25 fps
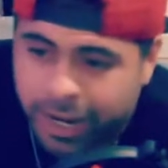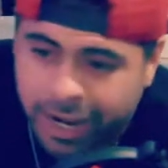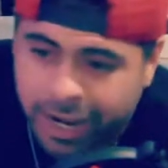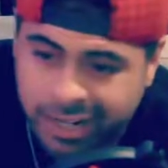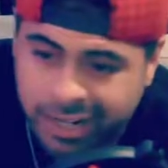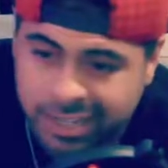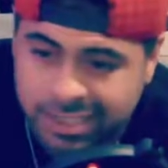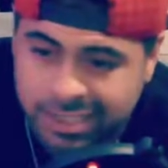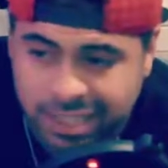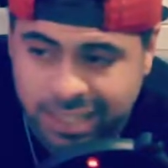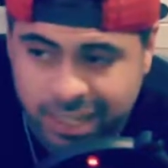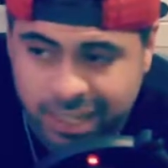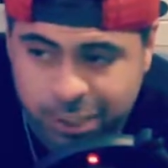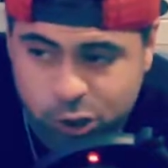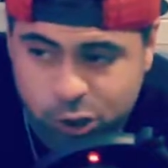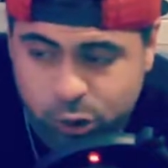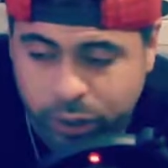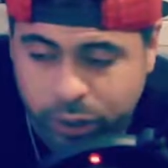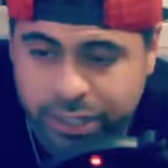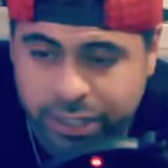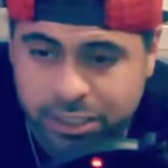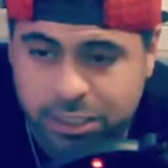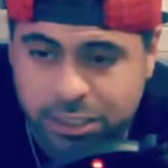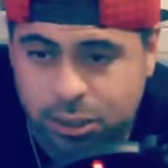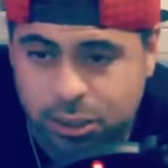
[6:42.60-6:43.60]
is that I
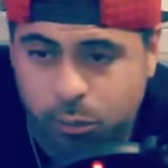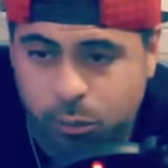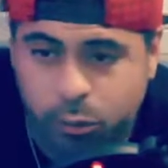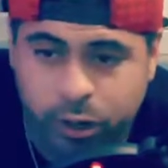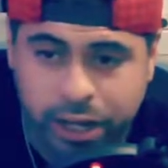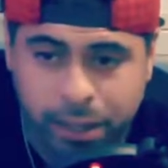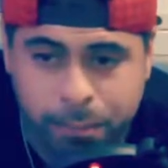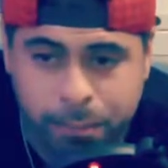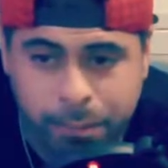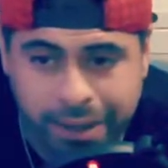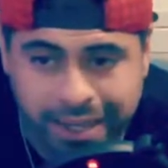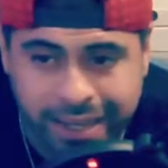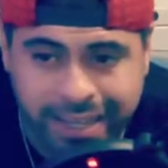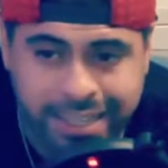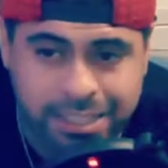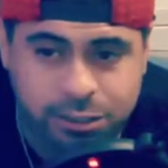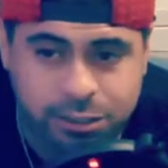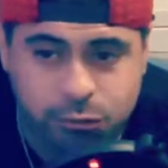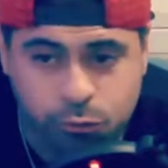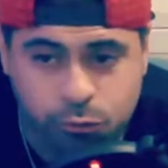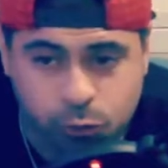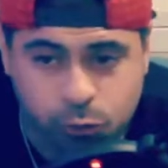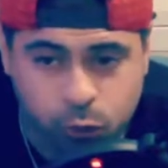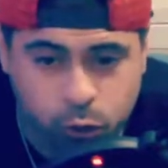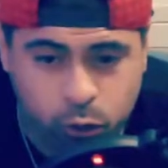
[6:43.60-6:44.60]
traded someone a
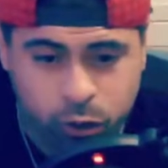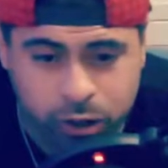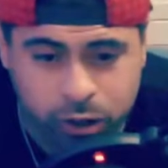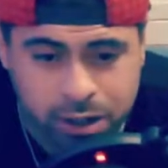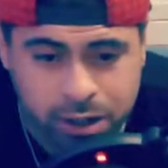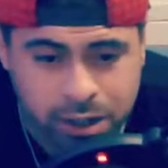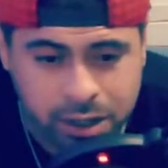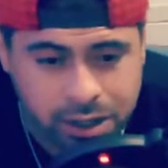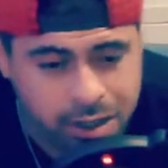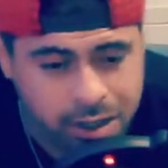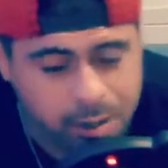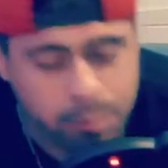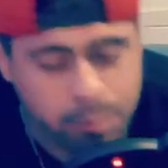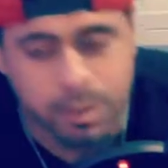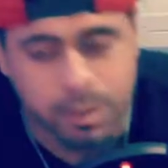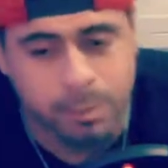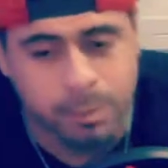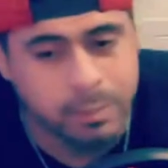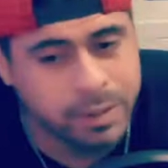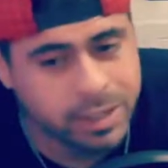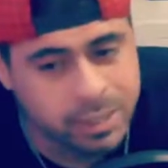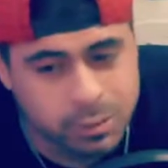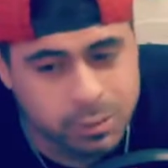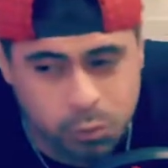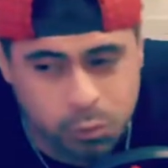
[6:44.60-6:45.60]
PS4. My
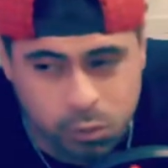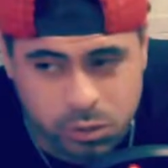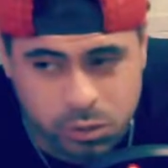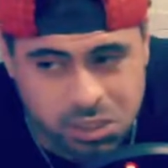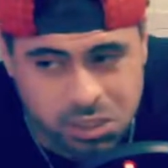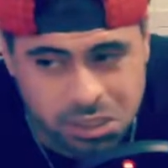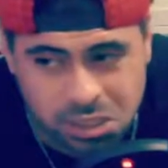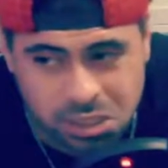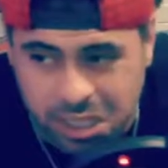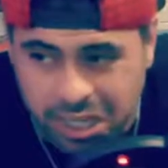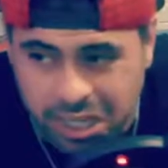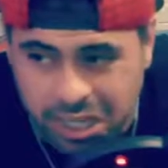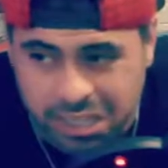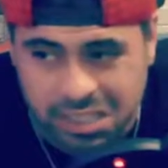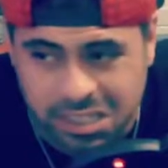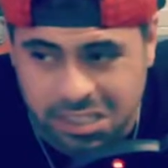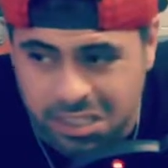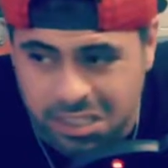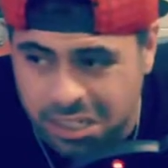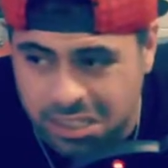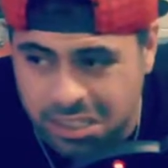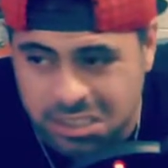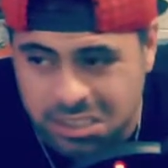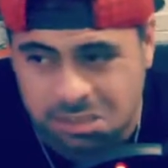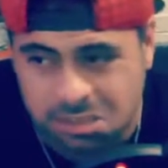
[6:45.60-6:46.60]
PS4 was just collecting
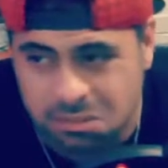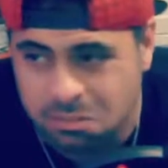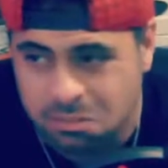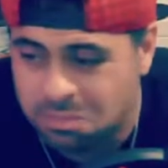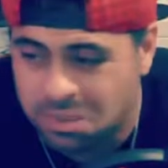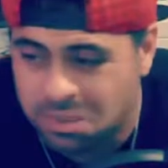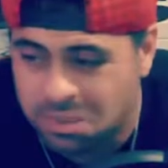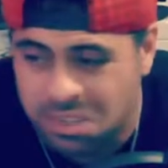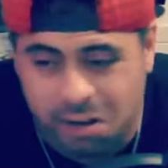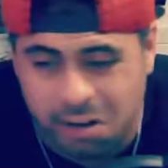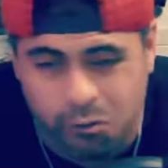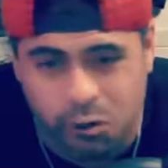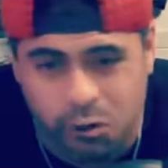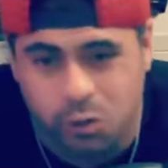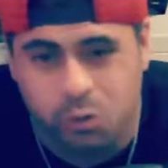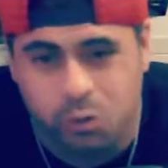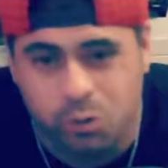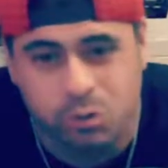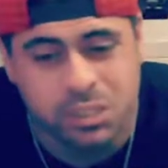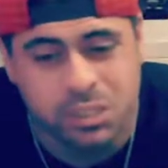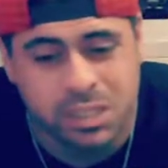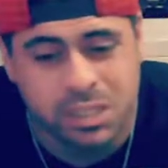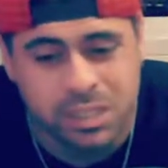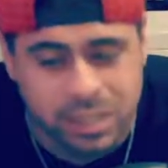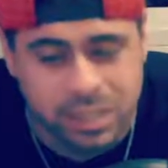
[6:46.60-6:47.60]
dust, never
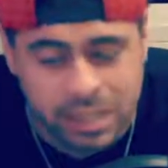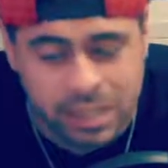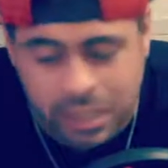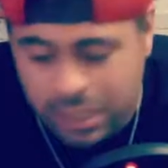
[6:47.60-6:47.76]
used it.